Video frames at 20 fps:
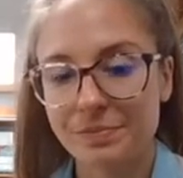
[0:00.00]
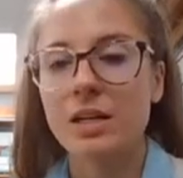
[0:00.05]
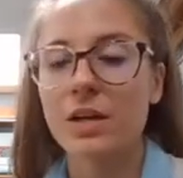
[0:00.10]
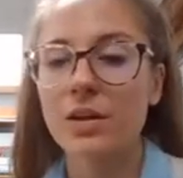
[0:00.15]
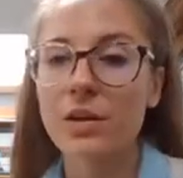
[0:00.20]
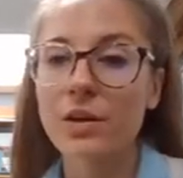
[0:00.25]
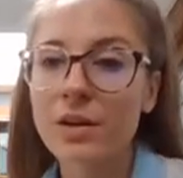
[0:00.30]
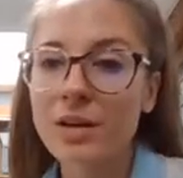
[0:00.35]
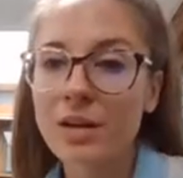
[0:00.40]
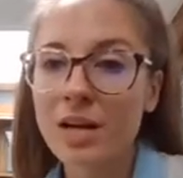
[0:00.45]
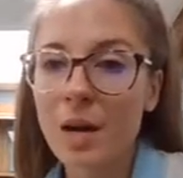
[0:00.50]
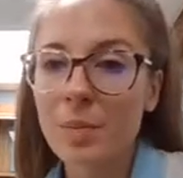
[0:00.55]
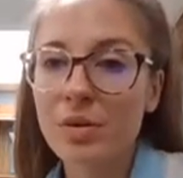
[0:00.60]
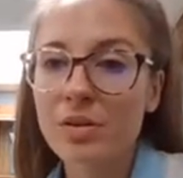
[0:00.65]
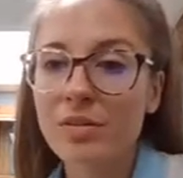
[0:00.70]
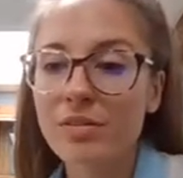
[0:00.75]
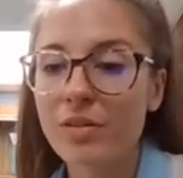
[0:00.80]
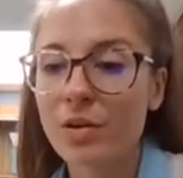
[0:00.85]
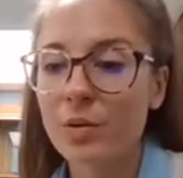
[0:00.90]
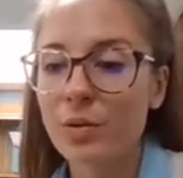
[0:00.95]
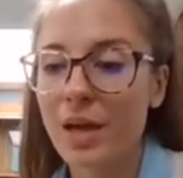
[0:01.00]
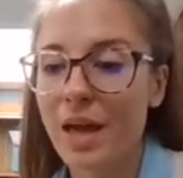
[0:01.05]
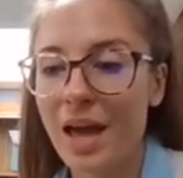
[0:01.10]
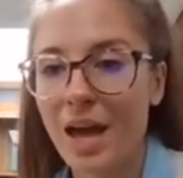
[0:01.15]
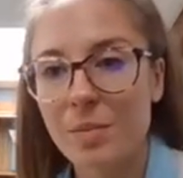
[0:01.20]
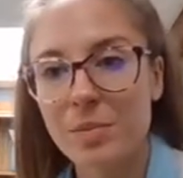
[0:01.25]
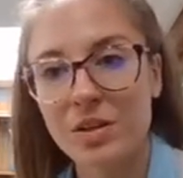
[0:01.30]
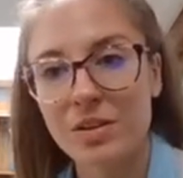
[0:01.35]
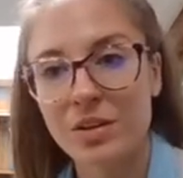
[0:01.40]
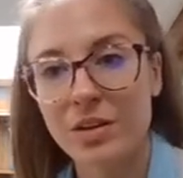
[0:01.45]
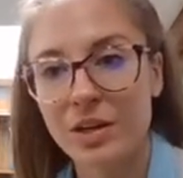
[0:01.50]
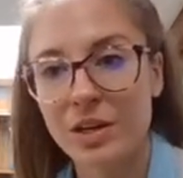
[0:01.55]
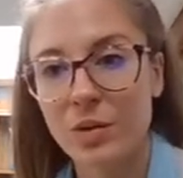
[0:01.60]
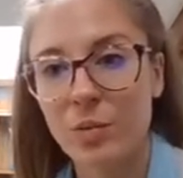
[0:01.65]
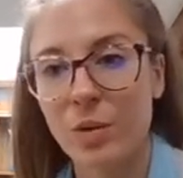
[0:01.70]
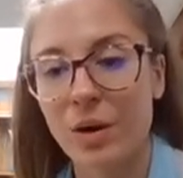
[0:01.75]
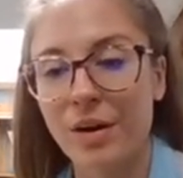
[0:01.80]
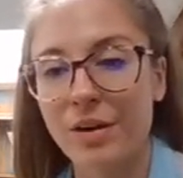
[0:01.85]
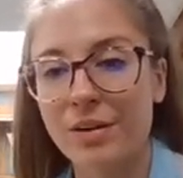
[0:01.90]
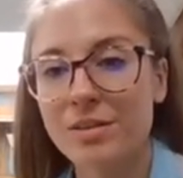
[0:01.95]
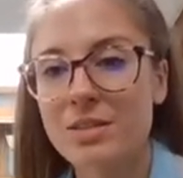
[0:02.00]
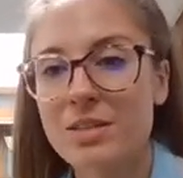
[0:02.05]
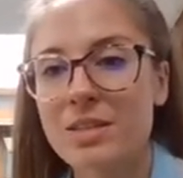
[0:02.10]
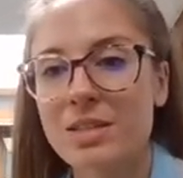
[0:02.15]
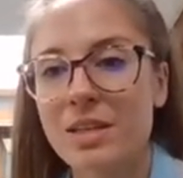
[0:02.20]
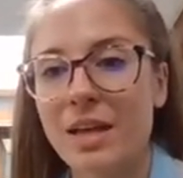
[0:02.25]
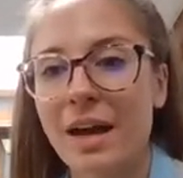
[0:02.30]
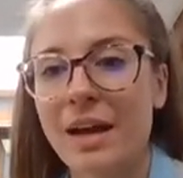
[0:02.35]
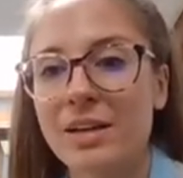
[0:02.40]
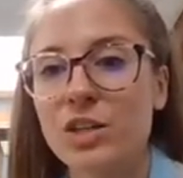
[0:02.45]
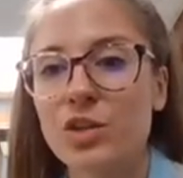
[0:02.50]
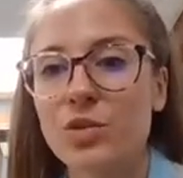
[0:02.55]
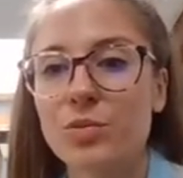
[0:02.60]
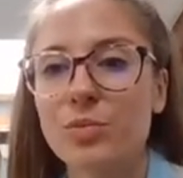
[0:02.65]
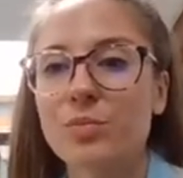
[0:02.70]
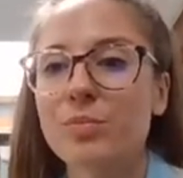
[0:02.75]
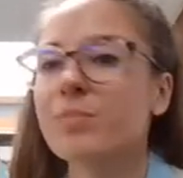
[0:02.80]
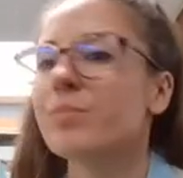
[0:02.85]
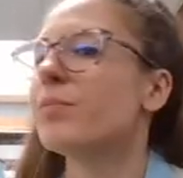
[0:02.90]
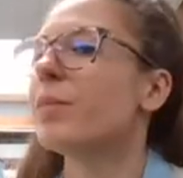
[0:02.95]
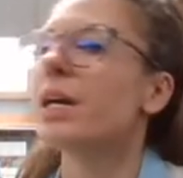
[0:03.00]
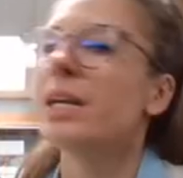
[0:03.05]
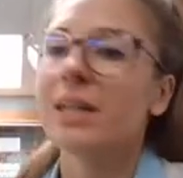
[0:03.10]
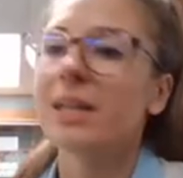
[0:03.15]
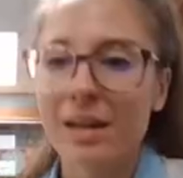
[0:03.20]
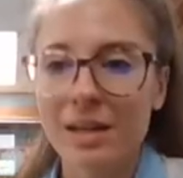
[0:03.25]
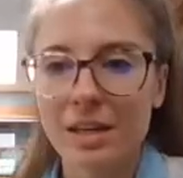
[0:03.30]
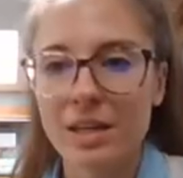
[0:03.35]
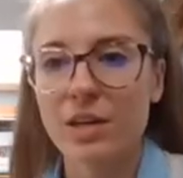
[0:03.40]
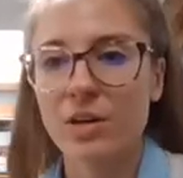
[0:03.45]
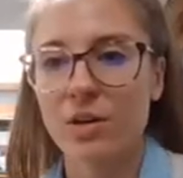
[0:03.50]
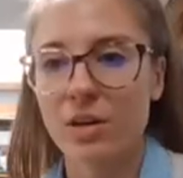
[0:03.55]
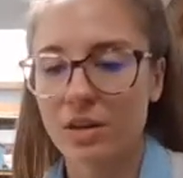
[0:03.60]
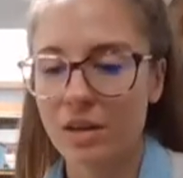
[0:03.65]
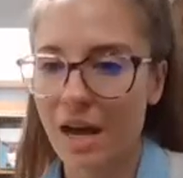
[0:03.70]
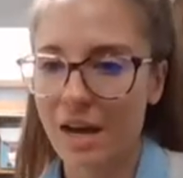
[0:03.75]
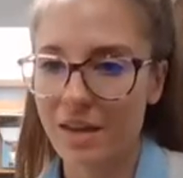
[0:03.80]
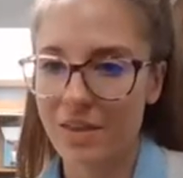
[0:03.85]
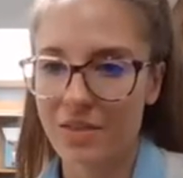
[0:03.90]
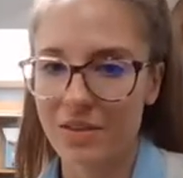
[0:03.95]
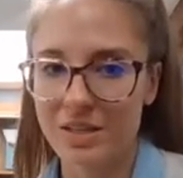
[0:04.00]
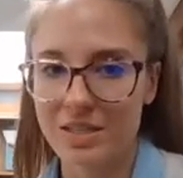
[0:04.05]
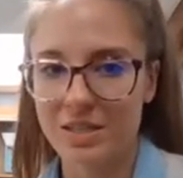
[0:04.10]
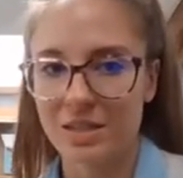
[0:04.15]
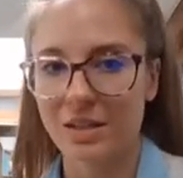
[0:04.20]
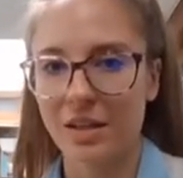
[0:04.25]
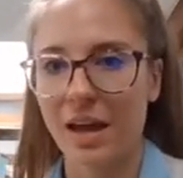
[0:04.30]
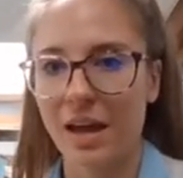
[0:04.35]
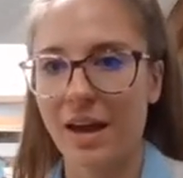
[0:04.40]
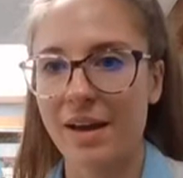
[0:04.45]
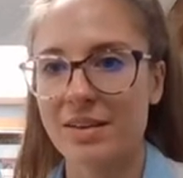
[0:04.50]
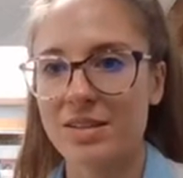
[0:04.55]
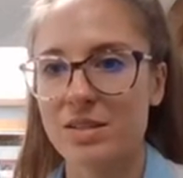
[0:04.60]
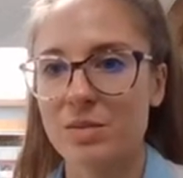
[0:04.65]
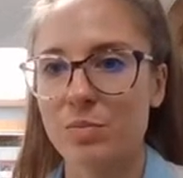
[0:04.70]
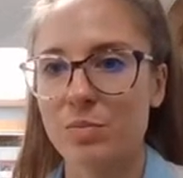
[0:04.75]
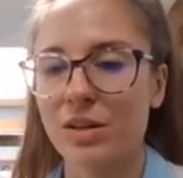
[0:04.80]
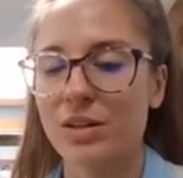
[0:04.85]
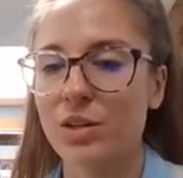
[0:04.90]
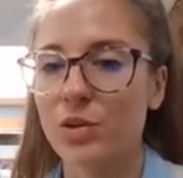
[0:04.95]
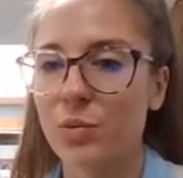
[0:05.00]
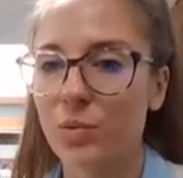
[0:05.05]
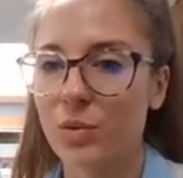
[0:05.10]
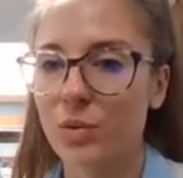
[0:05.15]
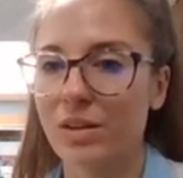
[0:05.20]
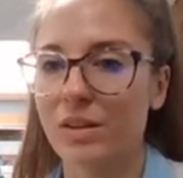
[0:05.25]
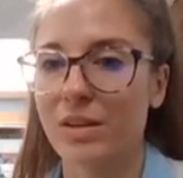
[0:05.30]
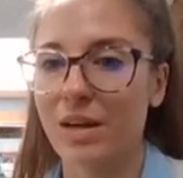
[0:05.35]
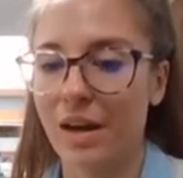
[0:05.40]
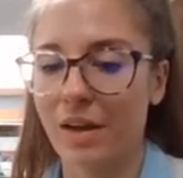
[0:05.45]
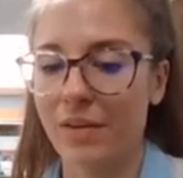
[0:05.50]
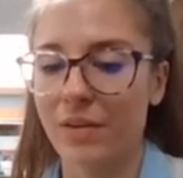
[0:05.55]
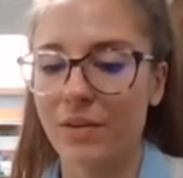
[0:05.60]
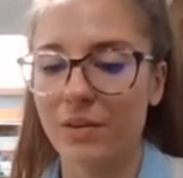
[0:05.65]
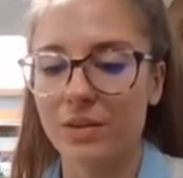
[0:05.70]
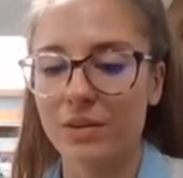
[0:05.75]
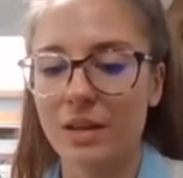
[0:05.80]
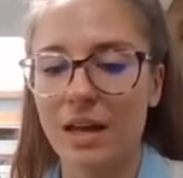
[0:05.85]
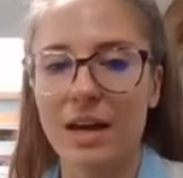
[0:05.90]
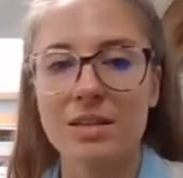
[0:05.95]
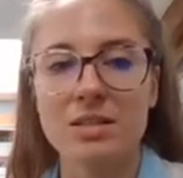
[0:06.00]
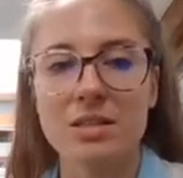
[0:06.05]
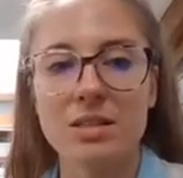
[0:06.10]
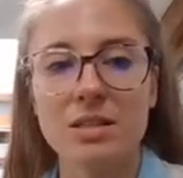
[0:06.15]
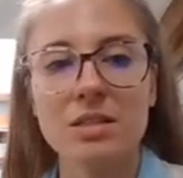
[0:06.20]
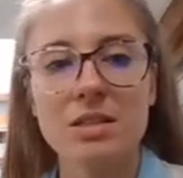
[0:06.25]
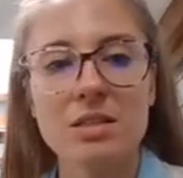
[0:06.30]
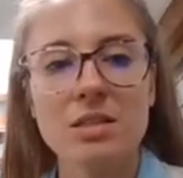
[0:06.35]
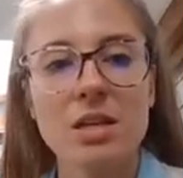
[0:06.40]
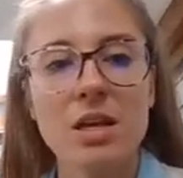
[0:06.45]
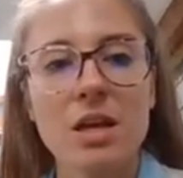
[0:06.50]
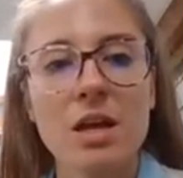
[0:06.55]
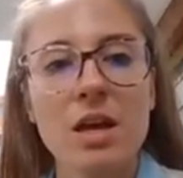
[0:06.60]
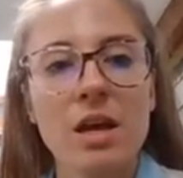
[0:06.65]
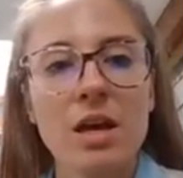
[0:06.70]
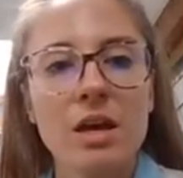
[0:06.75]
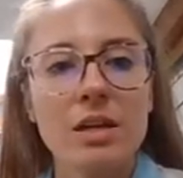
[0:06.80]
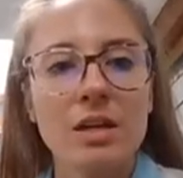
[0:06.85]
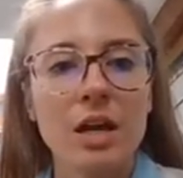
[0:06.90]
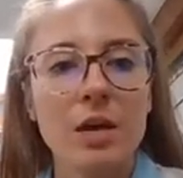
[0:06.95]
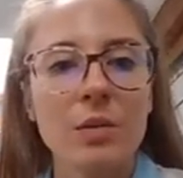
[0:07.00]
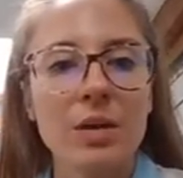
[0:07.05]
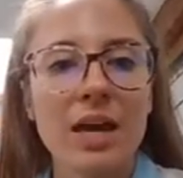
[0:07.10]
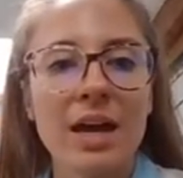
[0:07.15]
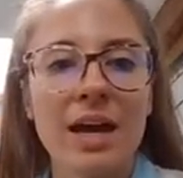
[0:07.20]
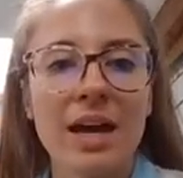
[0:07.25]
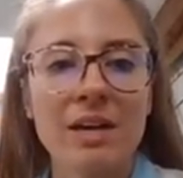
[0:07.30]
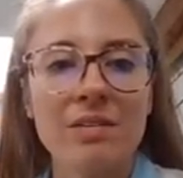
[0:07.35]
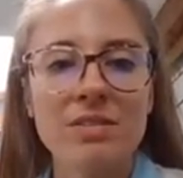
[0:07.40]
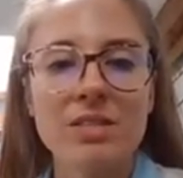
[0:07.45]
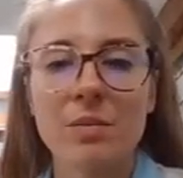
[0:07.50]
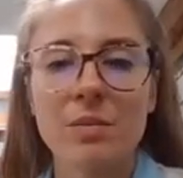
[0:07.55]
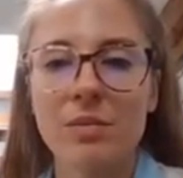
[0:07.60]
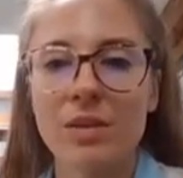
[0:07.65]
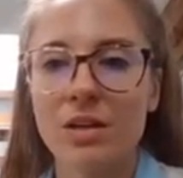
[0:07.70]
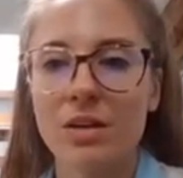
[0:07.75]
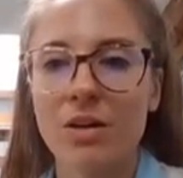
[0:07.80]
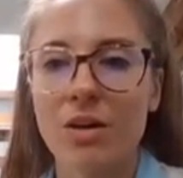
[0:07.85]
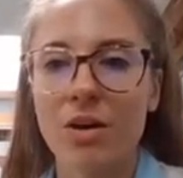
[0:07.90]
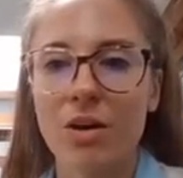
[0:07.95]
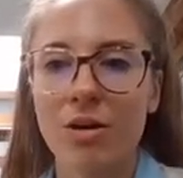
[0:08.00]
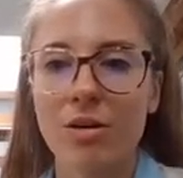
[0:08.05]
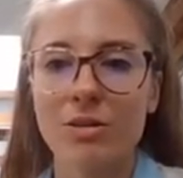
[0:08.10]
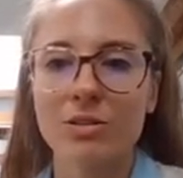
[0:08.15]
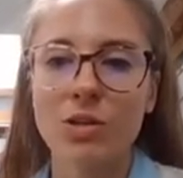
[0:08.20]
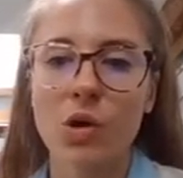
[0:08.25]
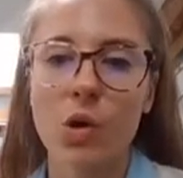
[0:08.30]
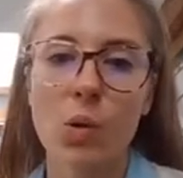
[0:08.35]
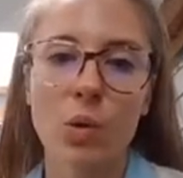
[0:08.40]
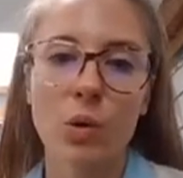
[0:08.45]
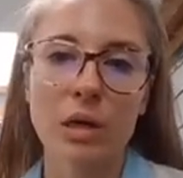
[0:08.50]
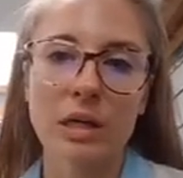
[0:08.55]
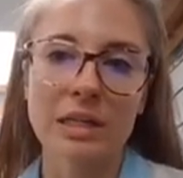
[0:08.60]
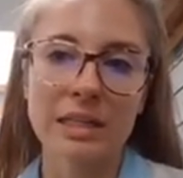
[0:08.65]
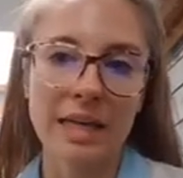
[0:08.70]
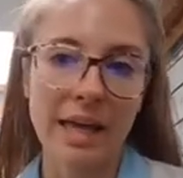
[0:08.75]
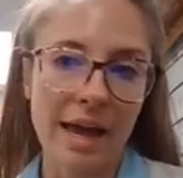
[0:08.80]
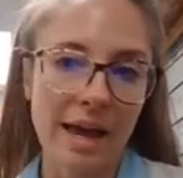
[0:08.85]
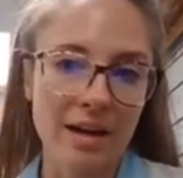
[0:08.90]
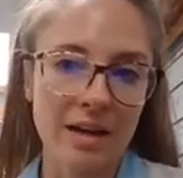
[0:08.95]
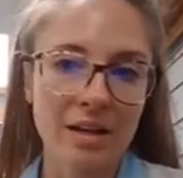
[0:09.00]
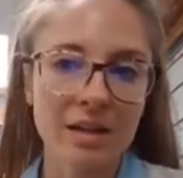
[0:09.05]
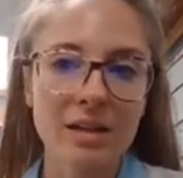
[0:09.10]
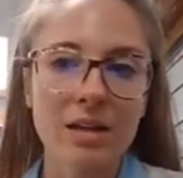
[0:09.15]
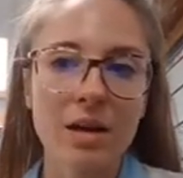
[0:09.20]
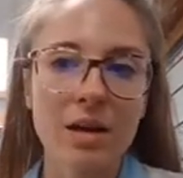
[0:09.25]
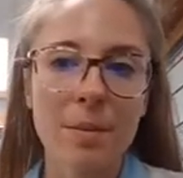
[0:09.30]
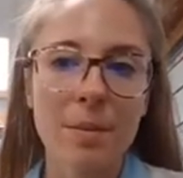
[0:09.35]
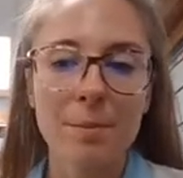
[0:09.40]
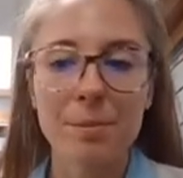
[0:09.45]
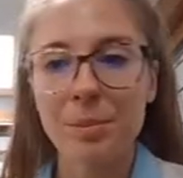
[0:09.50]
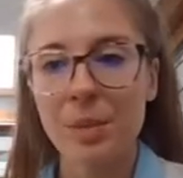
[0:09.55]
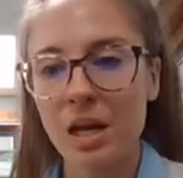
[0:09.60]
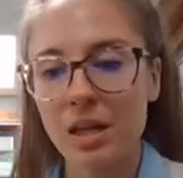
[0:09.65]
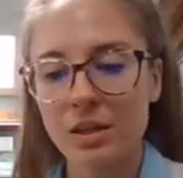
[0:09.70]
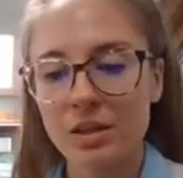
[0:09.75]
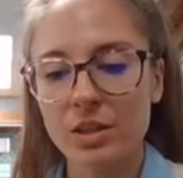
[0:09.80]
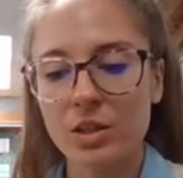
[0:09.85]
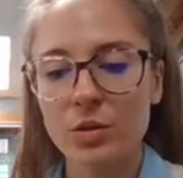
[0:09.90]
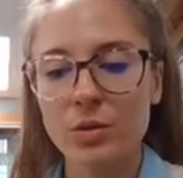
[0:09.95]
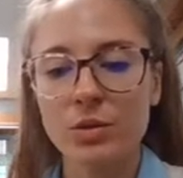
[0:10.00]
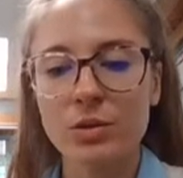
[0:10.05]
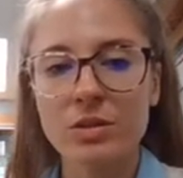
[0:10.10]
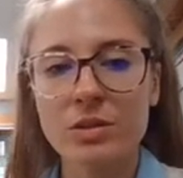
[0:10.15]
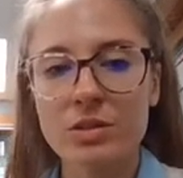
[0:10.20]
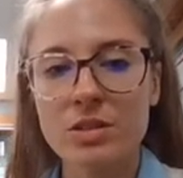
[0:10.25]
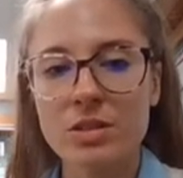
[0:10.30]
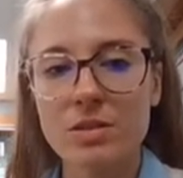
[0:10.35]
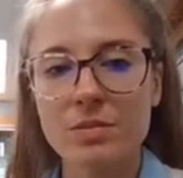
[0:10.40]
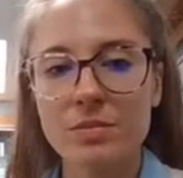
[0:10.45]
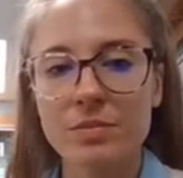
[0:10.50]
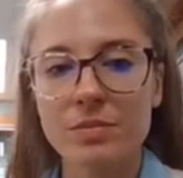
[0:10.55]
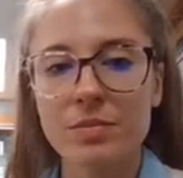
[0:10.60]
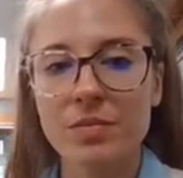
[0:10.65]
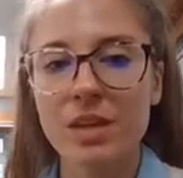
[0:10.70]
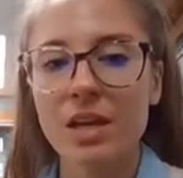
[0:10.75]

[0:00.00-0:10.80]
Now, there are a couple of vocabulary words that you might not hear a lot in this class, but you will in other classes. Now, we have something called organic molecules.